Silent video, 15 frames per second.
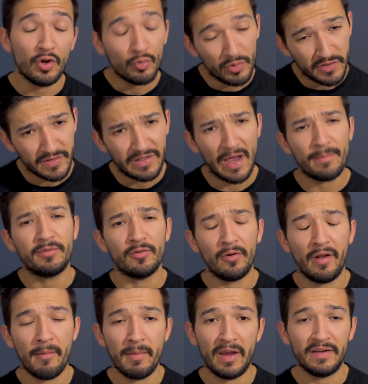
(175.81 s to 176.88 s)
which is
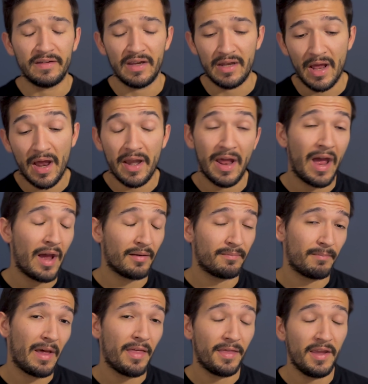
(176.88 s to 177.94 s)
absolutely amazing, and
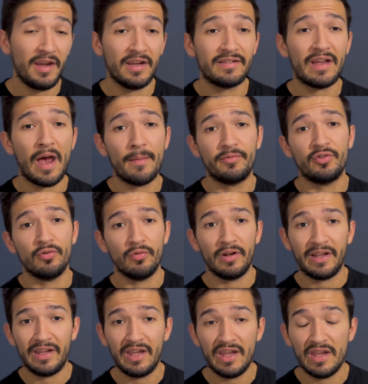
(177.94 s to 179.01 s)
I think it's absolutely
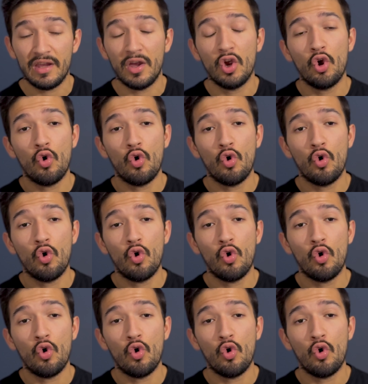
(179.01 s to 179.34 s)
key